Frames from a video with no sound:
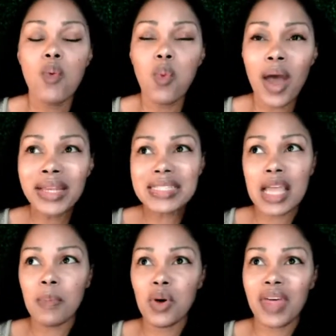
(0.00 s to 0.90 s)
One
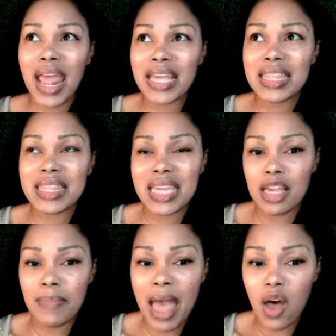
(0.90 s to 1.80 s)
example that I can think
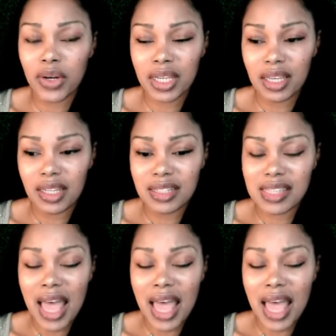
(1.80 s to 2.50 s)
about is,